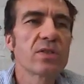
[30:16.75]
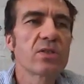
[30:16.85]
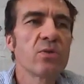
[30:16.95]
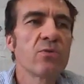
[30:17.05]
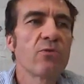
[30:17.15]

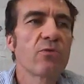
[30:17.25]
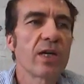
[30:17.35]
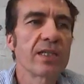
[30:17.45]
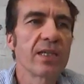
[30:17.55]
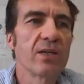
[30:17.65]
you will
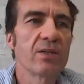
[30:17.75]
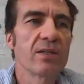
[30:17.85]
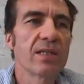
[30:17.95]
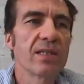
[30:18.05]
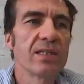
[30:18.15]
soon
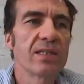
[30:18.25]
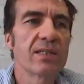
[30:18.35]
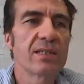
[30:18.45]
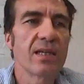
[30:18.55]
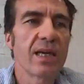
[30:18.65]
find out
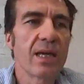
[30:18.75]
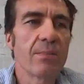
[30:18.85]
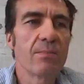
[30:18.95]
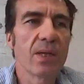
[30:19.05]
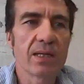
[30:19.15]
that
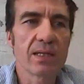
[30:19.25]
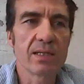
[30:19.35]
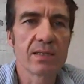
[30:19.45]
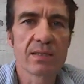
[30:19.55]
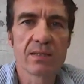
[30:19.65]
it's a
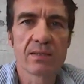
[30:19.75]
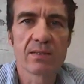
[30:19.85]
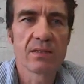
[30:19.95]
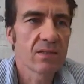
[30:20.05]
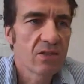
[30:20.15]
game like
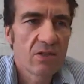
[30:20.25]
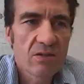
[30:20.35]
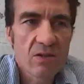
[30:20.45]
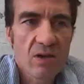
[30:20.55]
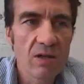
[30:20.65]
this.
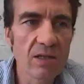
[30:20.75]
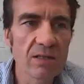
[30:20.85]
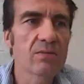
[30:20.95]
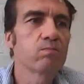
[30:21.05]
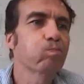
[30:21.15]
So you could
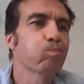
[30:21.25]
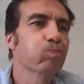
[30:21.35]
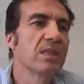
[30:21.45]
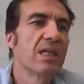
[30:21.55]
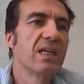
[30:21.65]
call
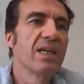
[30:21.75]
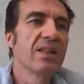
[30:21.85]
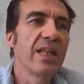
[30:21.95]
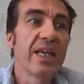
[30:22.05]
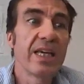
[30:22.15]
it
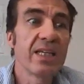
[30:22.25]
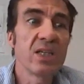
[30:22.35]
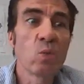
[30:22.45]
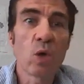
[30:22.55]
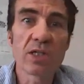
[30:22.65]

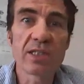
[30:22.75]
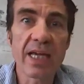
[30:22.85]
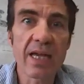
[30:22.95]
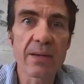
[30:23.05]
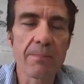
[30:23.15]
the
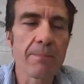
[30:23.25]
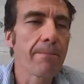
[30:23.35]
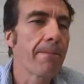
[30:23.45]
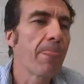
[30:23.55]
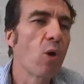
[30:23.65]
hidden word
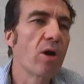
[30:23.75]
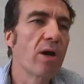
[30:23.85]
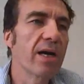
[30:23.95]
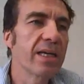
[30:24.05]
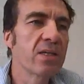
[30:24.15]
game
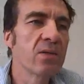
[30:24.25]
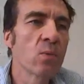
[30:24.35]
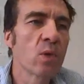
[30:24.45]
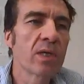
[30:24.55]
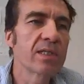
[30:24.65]
or a
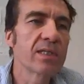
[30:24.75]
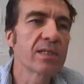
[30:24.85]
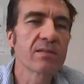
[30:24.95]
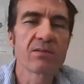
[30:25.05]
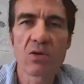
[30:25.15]
hidden
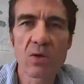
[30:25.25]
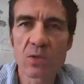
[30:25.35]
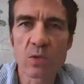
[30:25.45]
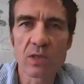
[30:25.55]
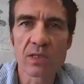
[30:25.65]
word
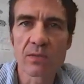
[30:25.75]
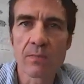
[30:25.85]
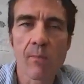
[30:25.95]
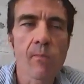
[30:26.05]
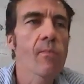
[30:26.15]

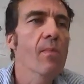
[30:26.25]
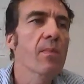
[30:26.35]
crossword.